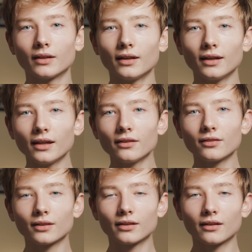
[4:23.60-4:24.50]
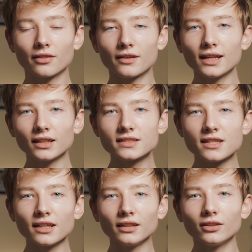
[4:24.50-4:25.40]
And the next
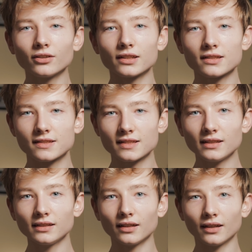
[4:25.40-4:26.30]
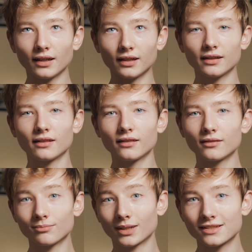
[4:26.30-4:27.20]
thing you can see in
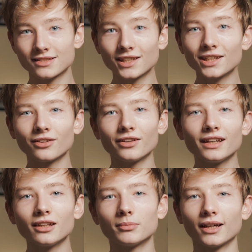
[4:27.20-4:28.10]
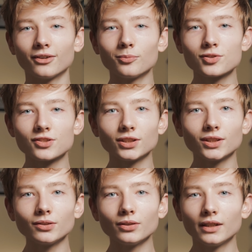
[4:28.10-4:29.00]
my studio here, in my home
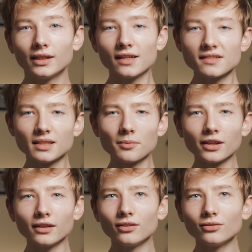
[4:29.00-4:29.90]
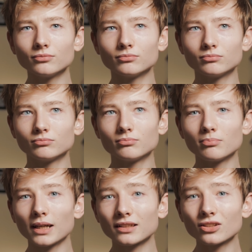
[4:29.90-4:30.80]
studio, is something you
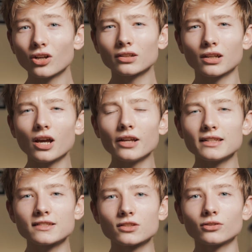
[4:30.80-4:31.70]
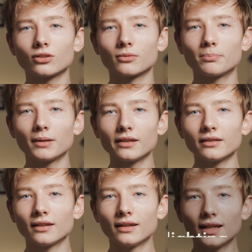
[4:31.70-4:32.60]
might not learn in school, but
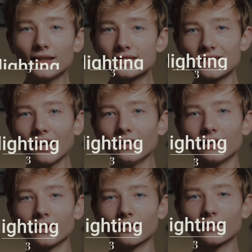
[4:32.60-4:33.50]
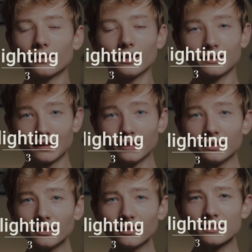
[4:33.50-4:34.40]
it's lighting. And
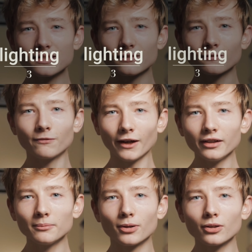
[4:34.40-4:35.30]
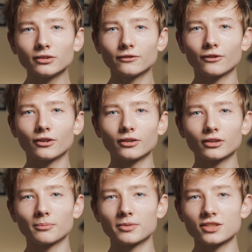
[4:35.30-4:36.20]
lighting is very important for
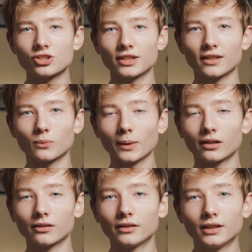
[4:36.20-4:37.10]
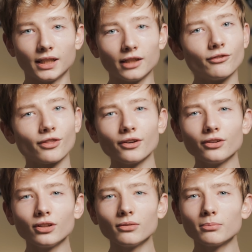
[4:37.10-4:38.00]
composition as well, even though
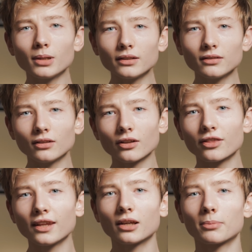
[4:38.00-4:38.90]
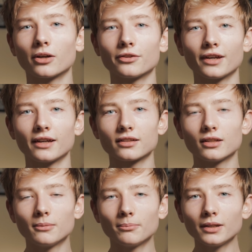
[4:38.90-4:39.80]
you might not think about that,
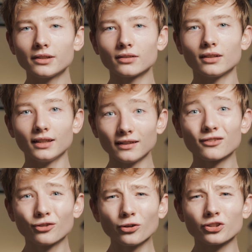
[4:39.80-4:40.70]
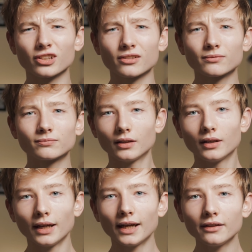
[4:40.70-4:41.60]
but it's crucial.
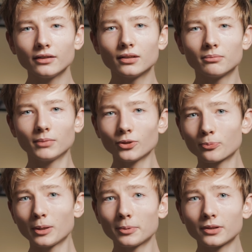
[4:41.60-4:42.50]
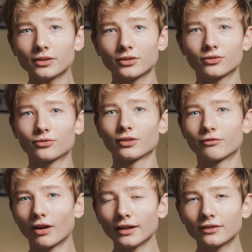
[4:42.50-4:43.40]
And most people do it
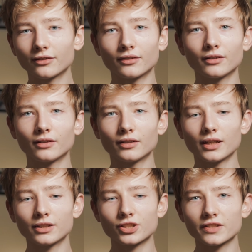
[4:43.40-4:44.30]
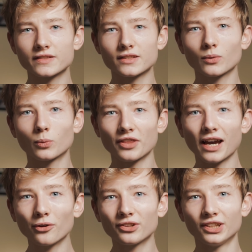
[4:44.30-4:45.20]
right just
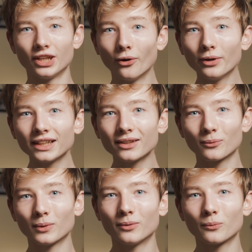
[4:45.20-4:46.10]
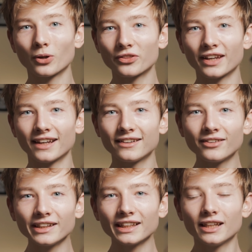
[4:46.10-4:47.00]
without knowing what they're
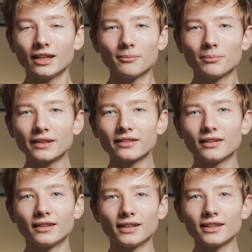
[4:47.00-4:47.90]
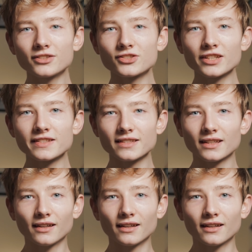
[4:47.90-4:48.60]
doing, but it's just